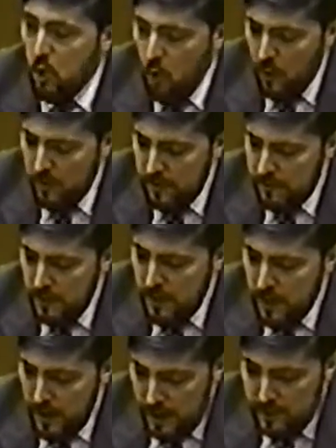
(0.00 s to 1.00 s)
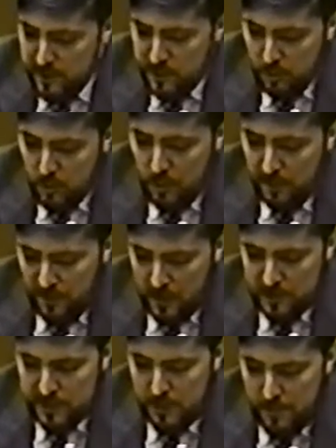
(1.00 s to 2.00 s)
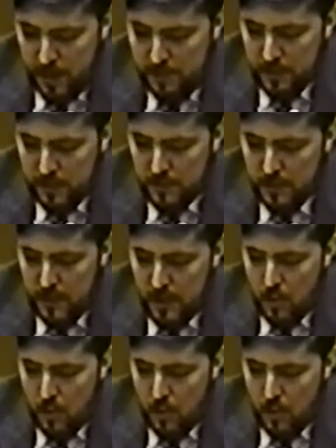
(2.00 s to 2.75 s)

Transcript: court is through the First Amendment,